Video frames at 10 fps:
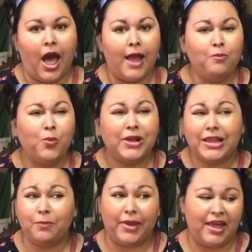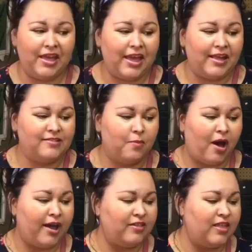I'm really big into
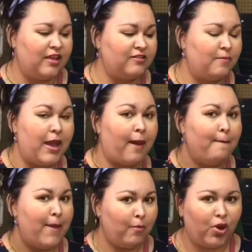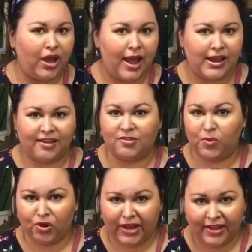buying things to make a memory and
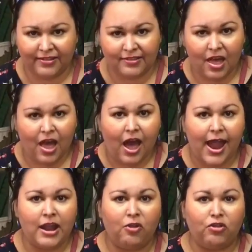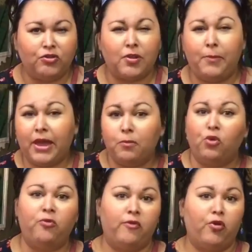experience. I know that there's a big
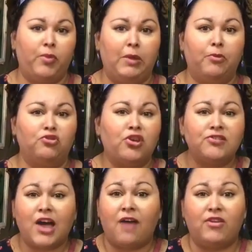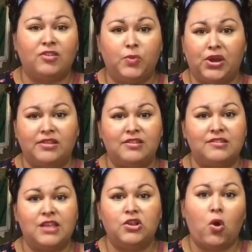movement for people just to have
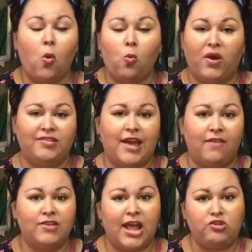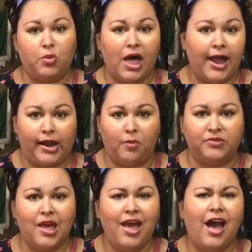experiences. They don't want to have tangible items.
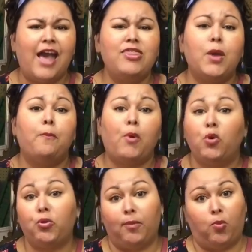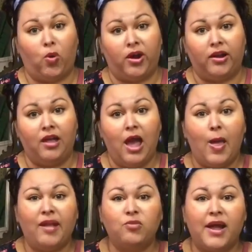I think both are important.
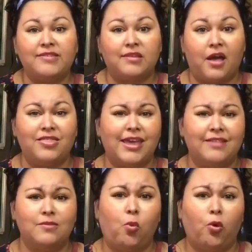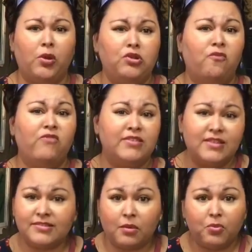That's why I think it's important when you visit
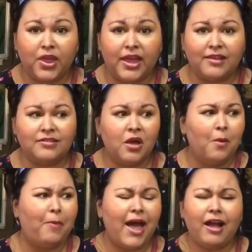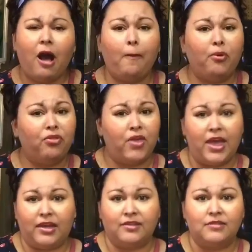someplace, buy a couple
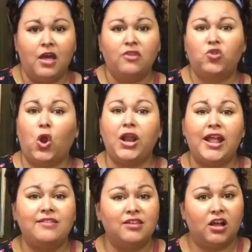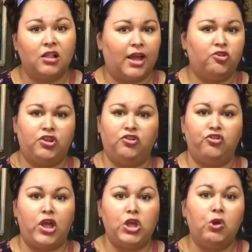things. Start an instant collection
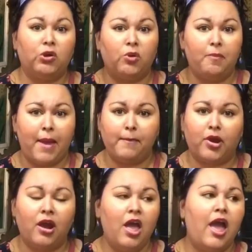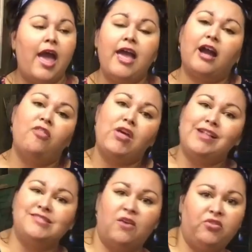so that you can remember, hey, I got that
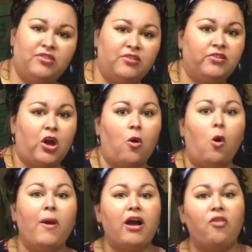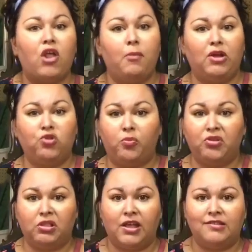in San Francisco. Oh, I got that on my trip to
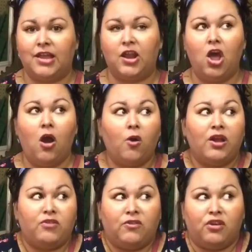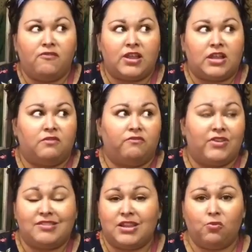London. Or even if you're
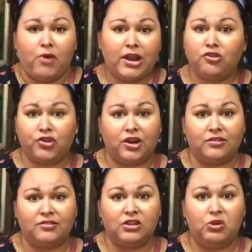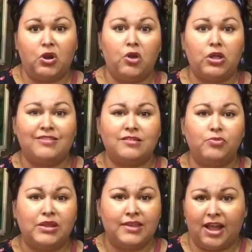visiting Renningers, you know, it's
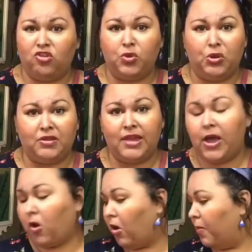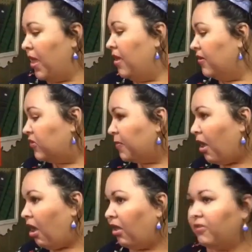something tangible you can take home,
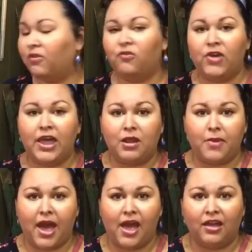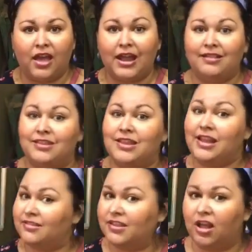small, fit in a bag, and it's an
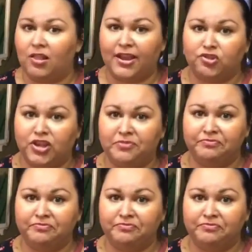instant collection.